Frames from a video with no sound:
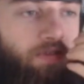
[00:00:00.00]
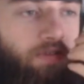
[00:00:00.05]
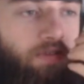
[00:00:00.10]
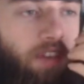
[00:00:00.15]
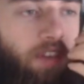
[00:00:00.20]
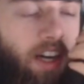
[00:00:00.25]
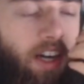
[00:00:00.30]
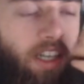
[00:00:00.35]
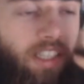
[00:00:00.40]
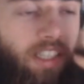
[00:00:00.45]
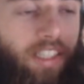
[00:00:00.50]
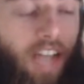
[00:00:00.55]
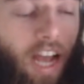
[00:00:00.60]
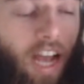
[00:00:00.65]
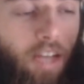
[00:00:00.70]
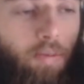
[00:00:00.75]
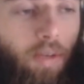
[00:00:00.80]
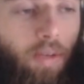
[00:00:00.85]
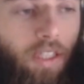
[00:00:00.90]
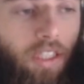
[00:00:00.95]
finally
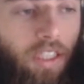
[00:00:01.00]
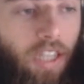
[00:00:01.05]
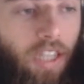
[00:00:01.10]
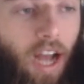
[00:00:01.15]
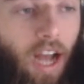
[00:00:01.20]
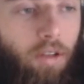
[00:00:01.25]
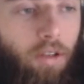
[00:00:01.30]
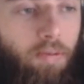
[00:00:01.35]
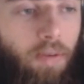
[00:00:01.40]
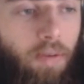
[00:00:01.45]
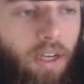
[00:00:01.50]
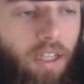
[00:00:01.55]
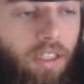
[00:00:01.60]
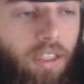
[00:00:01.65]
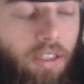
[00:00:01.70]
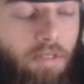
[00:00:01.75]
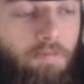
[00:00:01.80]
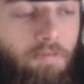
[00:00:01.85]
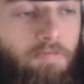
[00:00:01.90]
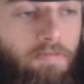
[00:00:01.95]
dies but sounds,
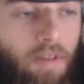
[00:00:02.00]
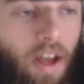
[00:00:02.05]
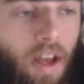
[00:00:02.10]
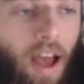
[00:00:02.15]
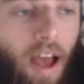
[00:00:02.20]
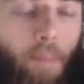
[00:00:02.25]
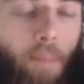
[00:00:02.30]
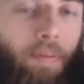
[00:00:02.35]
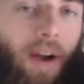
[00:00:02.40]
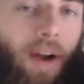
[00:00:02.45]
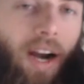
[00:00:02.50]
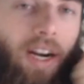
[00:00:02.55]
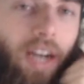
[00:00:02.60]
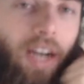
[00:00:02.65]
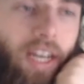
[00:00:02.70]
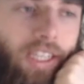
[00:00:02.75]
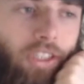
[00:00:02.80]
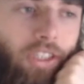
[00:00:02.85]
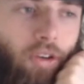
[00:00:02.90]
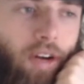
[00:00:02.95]
because
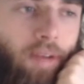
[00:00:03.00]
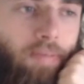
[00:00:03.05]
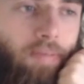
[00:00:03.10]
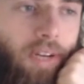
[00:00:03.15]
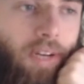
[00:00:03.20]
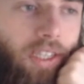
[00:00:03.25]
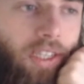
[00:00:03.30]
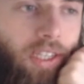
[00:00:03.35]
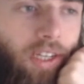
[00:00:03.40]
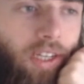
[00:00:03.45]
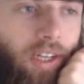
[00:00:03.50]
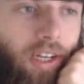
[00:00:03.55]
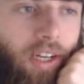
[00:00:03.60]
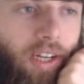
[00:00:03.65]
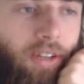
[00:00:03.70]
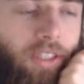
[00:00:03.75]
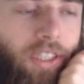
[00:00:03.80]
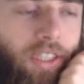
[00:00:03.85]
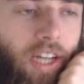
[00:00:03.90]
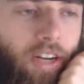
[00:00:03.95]
apparently Scream needs, uh,
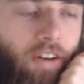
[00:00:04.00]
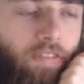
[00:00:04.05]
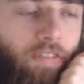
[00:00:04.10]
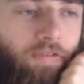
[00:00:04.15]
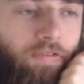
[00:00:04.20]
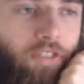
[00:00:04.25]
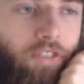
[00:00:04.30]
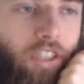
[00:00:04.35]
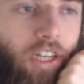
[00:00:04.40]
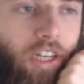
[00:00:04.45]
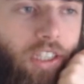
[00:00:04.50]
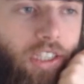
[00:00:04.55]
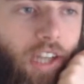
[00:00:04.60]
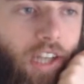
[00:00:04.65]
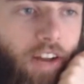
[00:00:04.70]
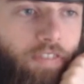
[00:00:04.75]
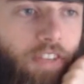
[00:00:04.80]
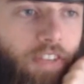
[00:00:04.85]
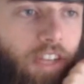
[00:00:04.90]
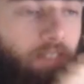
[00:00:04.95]
instead of just kind of thing,